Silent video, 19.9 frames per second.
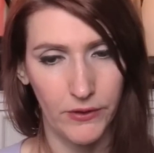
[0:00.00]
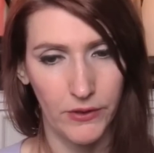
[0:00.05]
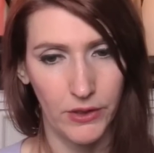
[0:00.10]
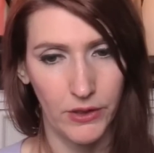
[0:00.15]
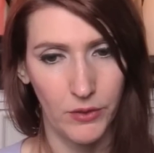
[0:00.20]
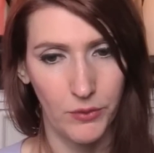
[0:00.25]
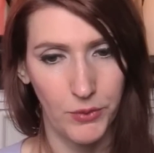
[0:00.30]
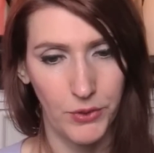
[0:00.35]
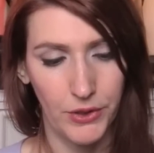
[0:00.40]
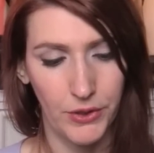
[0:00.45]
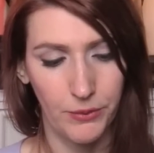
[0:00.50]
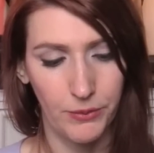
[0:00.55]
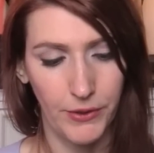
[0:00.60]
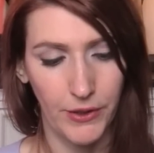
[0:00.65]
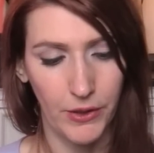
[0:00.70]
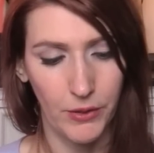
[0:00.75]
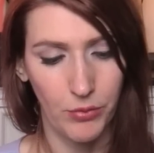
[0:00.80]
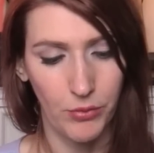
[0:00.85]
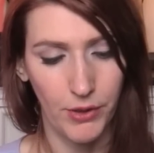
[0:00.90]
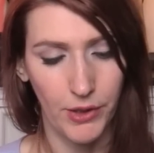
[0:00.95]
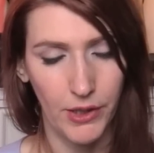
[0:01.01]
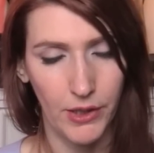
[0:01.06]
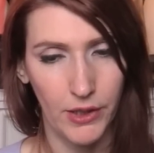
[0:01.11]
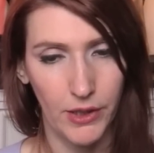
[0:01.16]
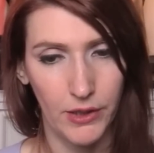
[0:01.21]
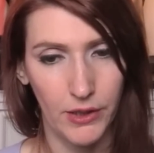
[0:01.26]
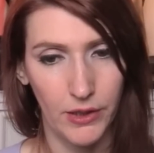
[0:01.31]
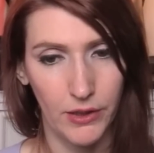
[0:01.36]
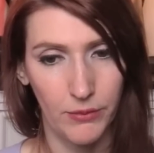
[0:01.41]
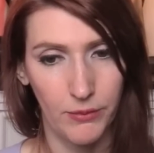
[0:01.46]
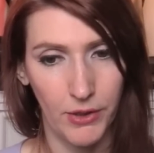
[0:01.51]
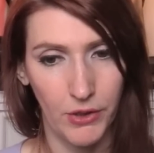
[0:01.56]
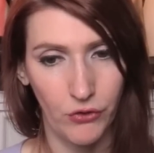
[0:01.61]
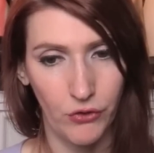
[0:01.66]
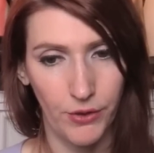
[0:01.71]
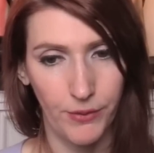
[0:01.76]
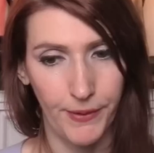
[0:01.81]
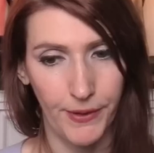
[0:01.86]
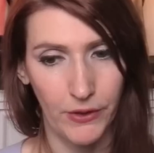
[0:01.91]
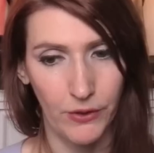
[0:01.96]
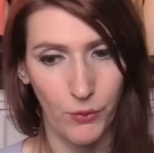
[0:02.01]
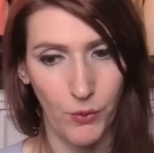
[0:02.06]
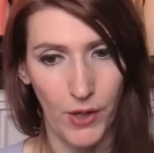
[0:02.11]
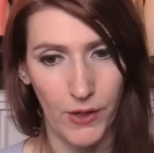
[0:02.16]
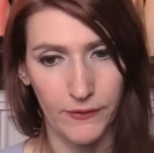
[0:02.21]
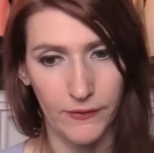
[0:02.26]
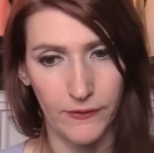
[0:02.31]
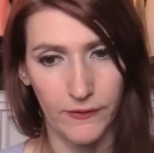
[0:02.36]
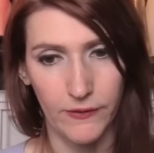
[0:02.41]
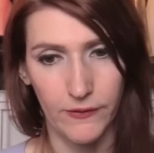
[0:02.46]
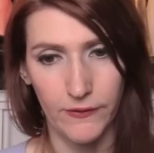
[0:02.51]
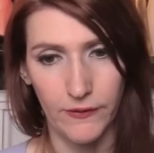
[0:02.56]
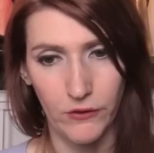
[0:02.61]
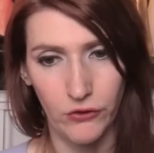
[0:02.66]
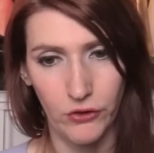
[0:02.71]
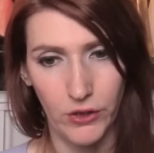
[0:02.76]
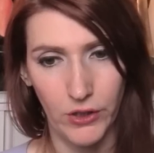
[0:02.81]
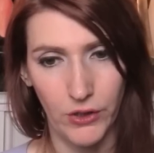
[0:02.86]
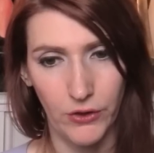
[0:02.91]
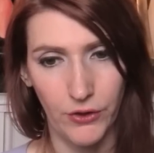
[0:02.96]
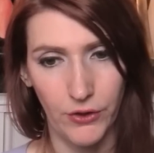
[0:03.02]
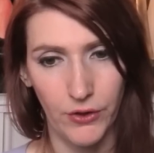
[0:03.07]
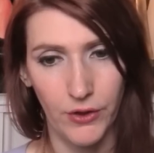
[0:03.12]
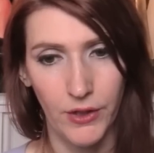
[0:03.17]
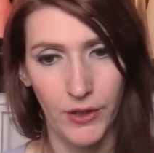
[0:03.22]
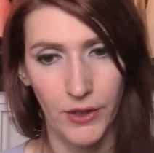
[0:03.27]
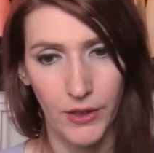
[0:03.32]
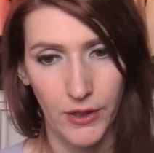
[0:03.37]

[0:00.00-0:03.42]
I need to be, take a break. I need to make sure I make the wise decision here.